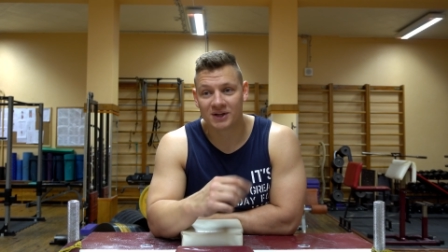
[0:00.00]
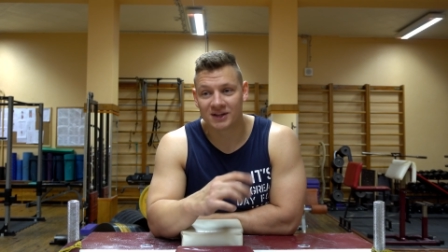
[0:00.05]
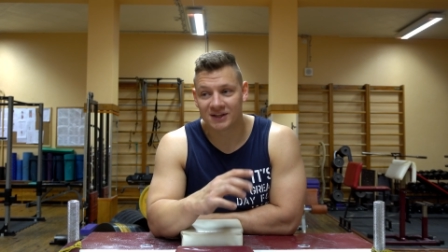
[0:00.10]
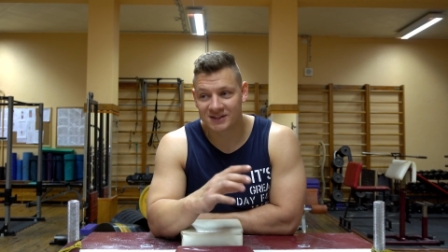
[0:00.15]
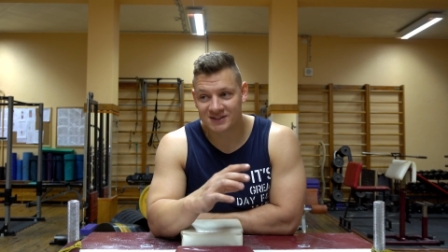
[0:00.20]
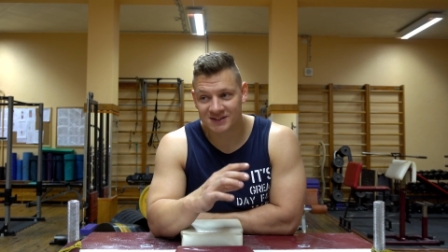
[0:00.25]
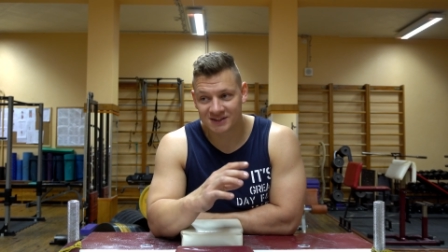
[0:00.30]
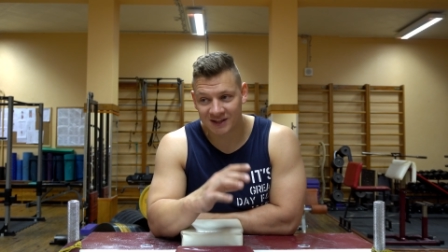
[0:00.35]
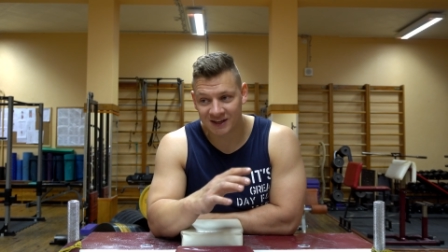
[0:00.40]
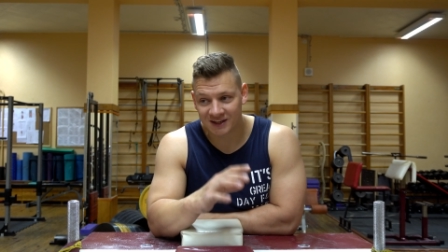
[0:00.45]

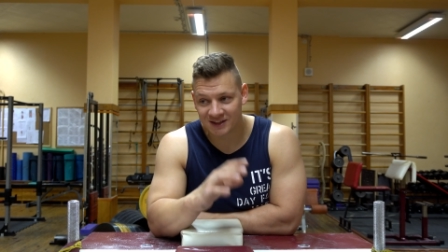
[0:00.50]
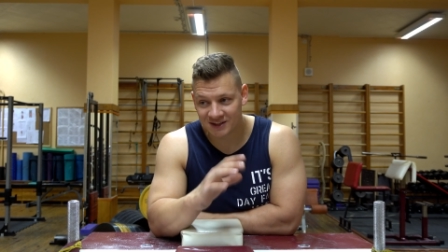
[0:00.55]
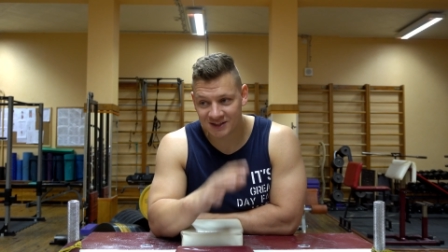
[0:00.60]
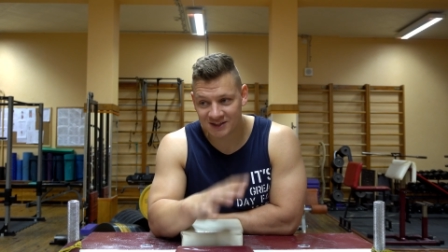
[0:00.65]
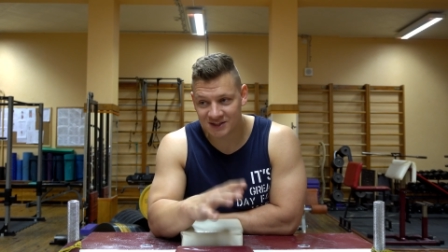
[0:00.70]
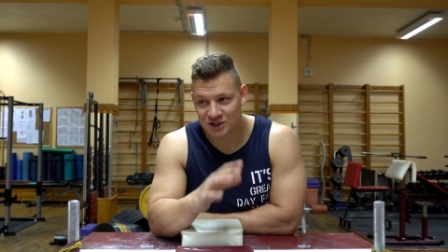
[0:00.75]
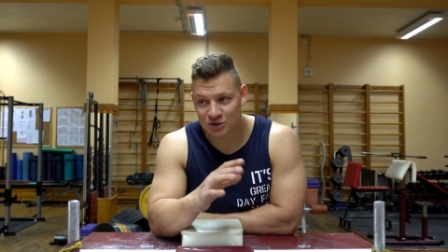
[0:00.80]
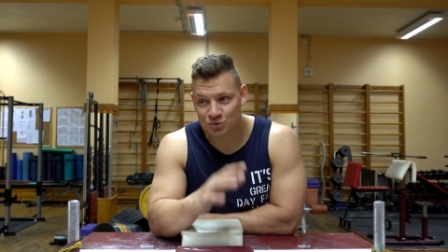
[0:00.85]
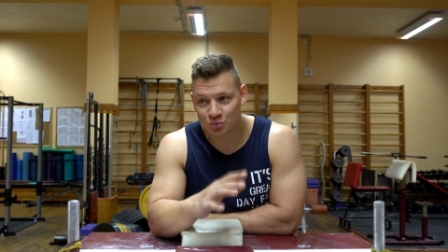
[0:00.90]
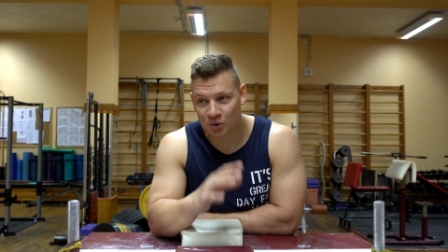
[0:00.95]
It's like
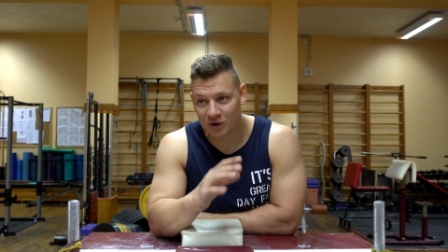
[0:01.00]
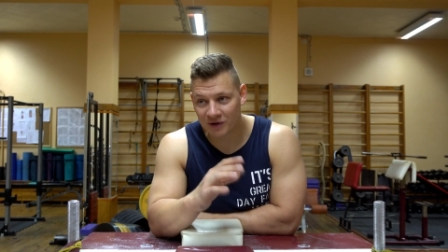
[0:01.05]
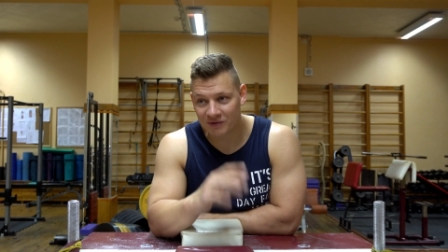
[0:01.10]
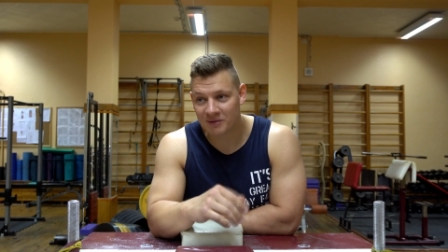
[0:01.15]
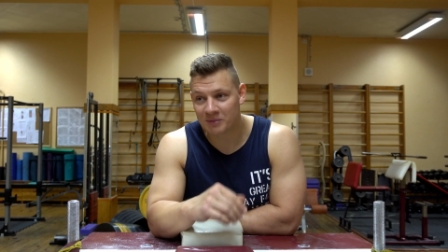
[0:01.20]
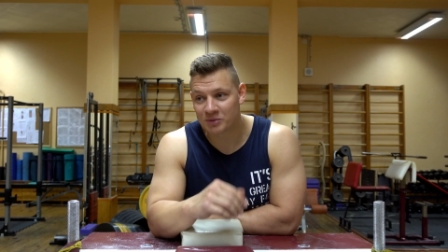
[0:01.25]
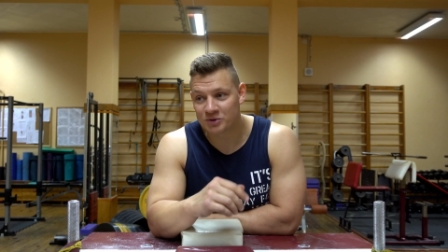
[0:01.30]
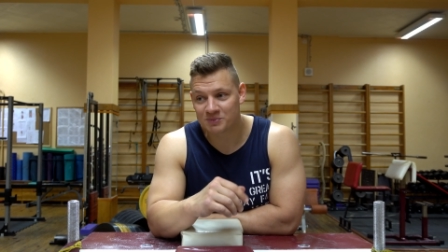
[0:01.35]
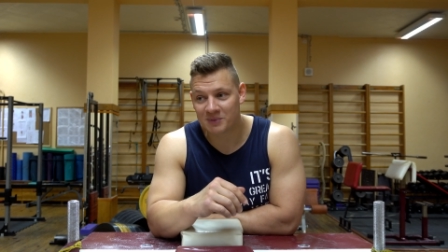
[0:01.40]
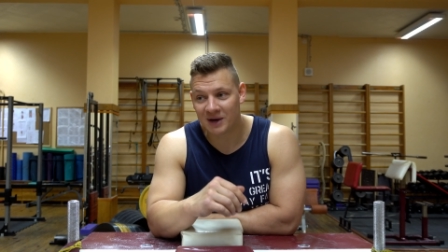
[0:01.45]
this is one of
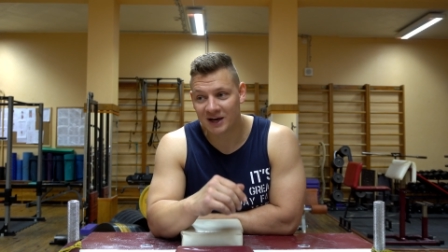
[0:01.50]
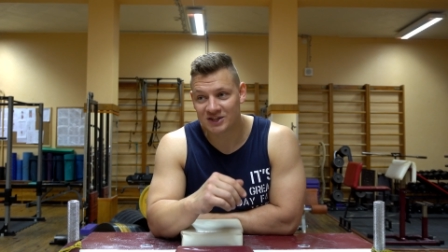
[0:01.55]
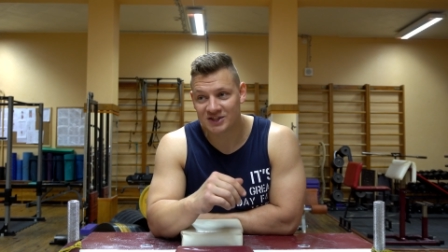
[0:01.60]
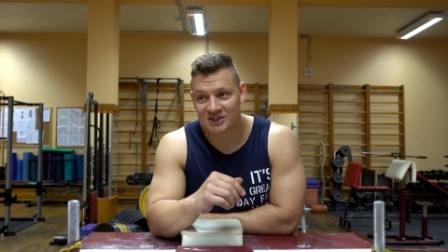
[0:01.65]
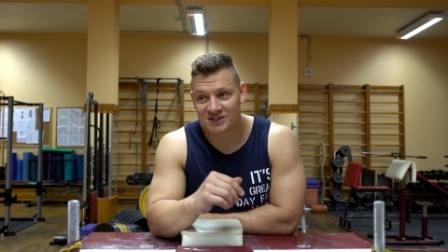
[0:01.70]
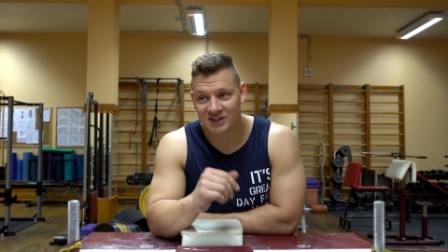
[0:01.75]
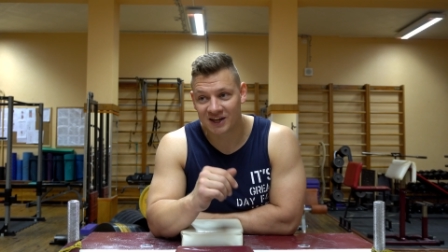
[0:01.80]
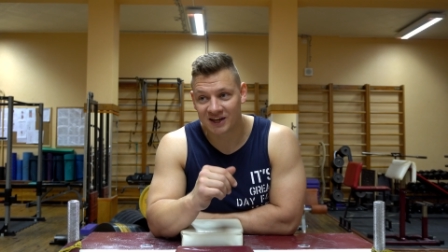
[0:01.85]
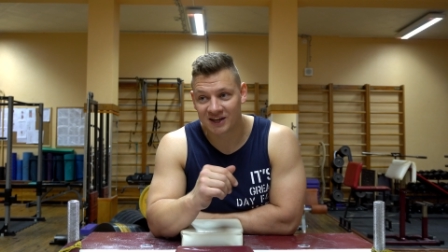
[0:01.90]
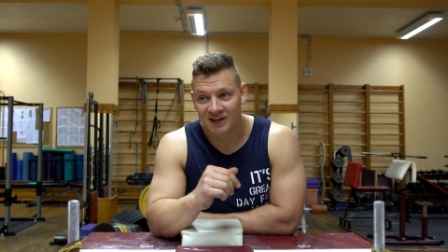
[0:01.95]
those
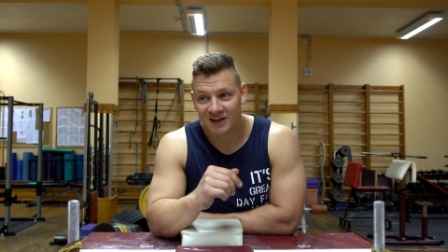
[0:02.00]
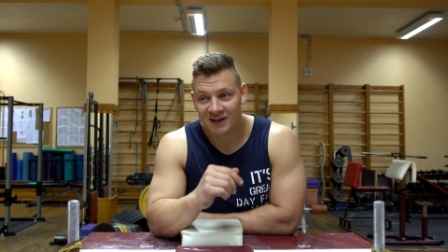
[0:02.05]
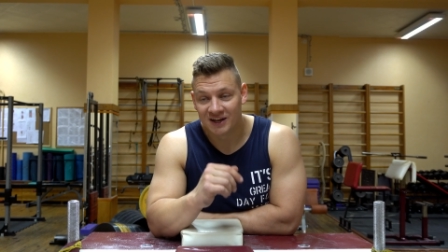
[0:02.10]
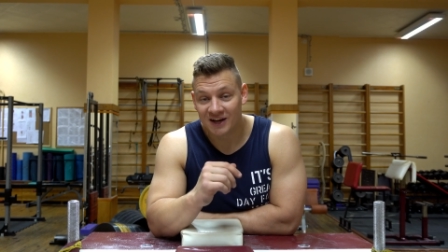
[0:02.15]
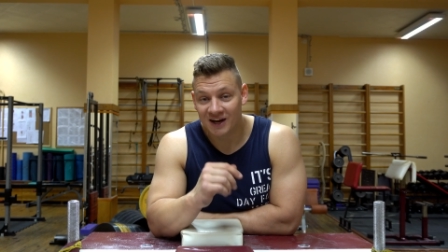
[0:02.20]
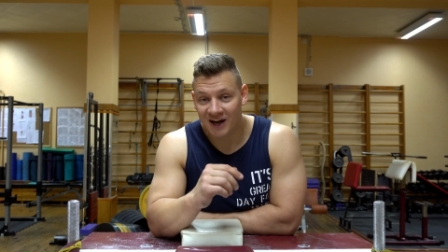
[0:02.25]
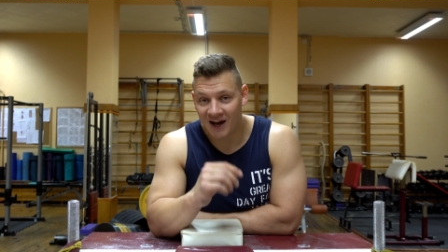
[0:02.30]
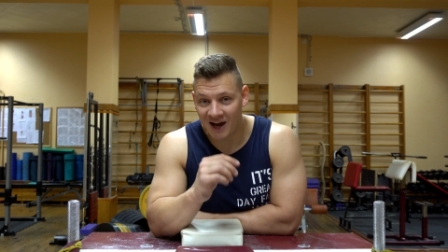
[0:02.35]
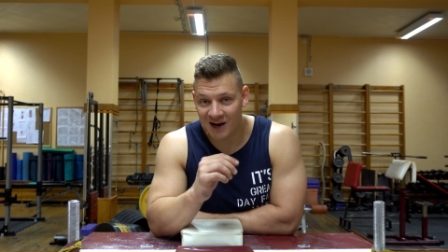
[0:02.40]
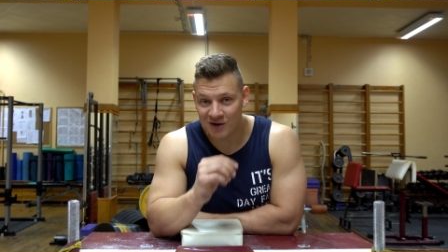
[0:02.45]
matches like
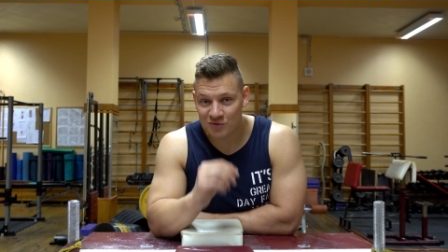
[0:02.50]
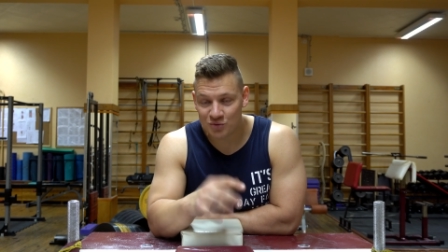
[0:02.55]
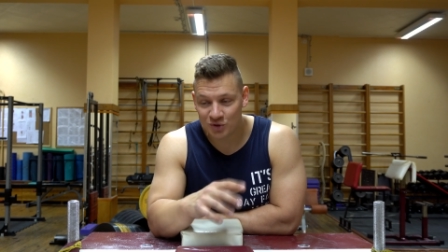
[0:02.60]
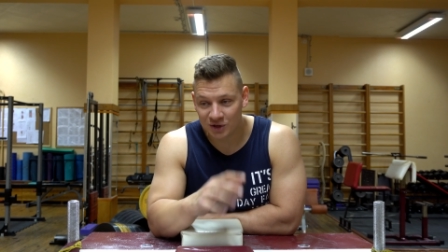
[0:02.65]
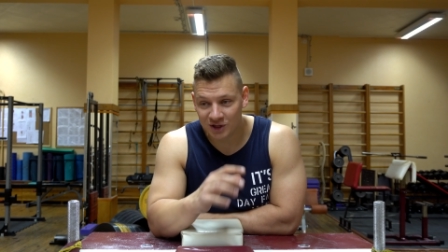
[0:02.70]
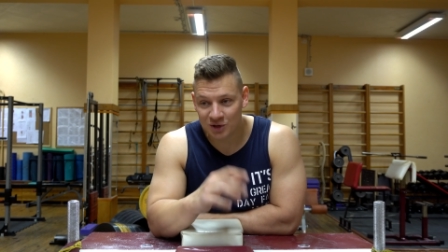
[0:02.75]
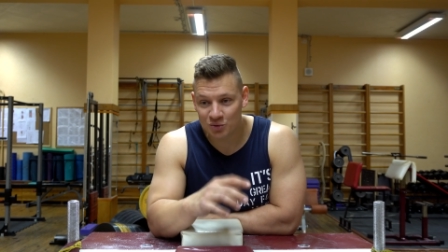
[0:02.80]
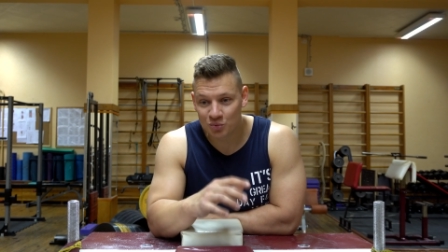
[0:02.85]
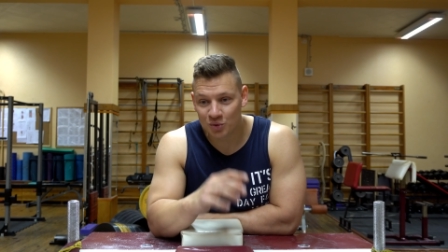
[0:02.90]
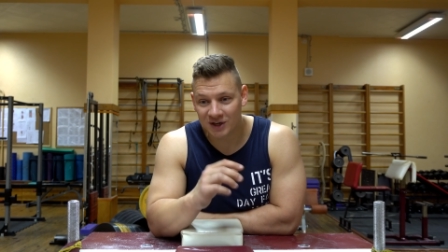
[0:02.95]
I
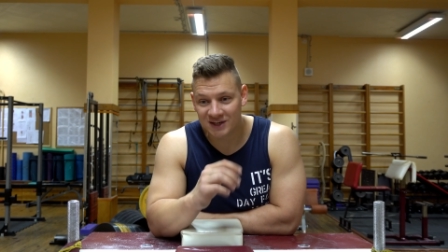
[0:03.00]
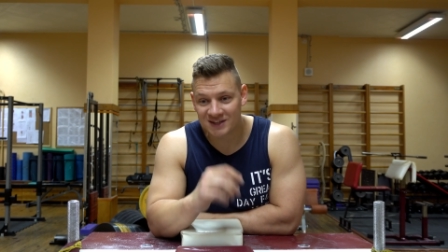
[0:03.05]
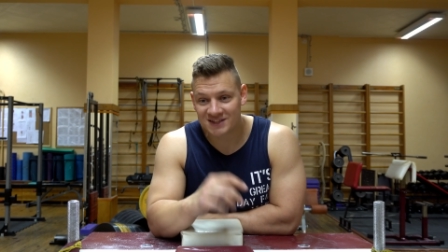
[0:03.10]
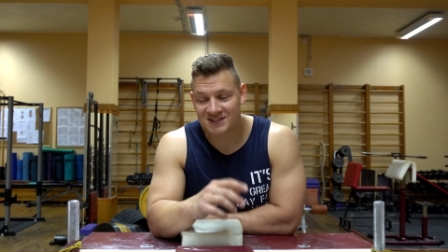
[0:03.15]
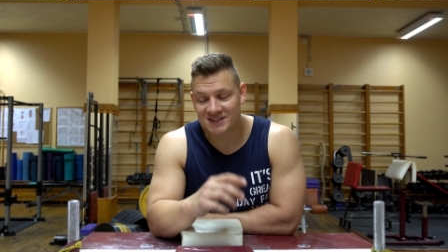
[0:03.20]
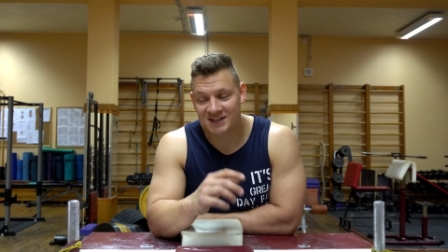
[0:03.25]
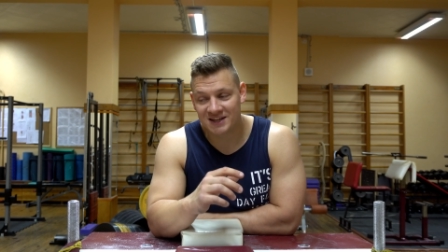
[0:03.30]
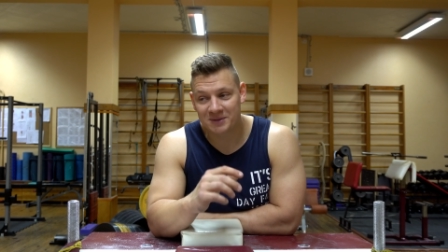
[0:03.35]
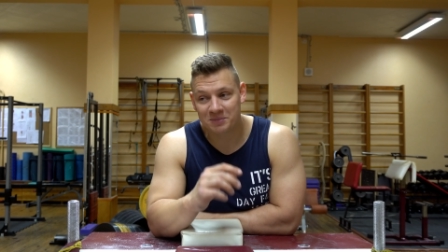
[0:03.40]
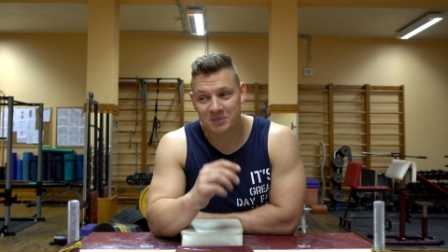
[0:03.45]
really want to
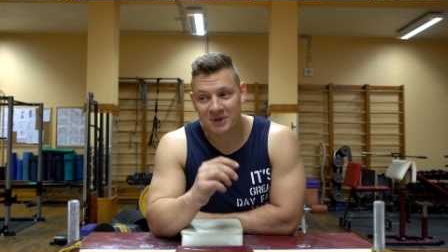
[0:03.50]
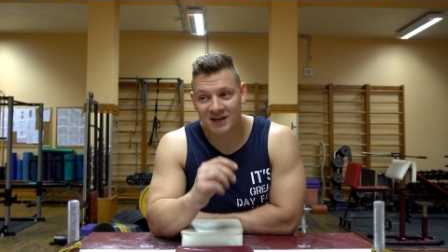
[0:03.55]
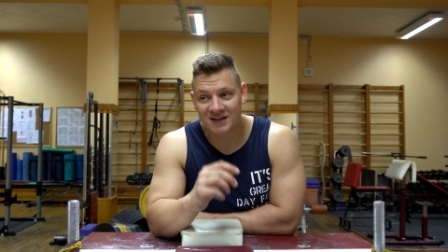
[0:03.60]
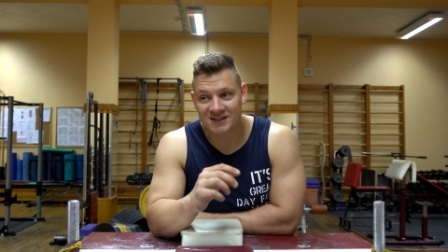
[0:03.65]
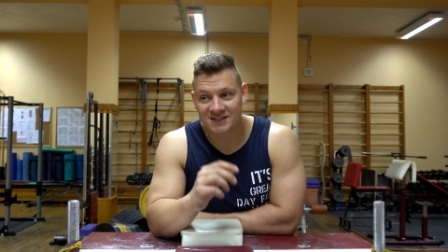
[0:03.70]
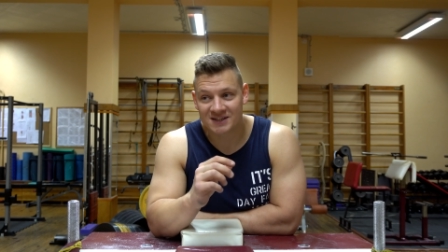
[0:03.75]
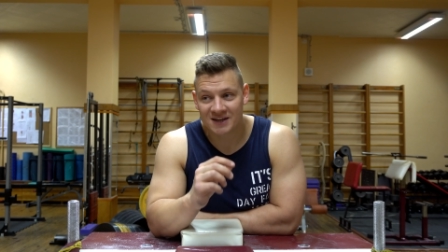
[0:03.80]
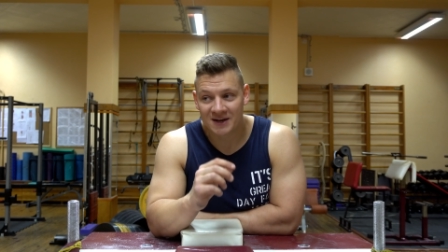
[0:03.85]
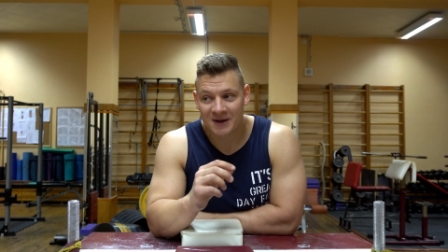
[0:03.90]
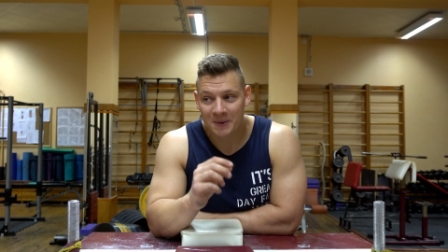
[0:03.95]
see
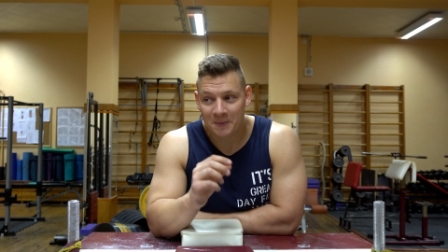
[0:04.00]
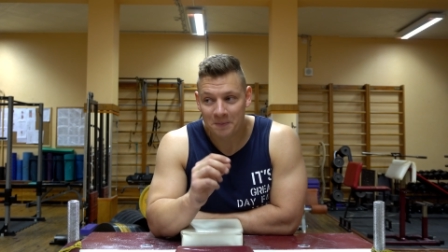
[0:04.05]
because